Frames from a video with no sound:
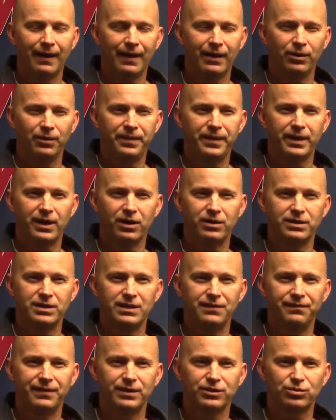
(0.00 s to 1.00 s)
I don't think our
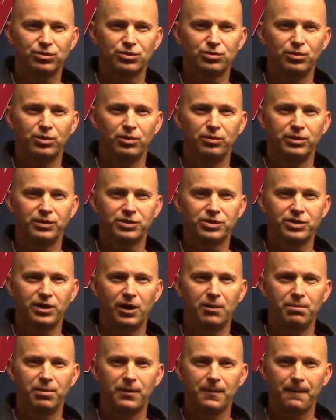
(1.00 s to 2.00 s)
defense was real, real sharp.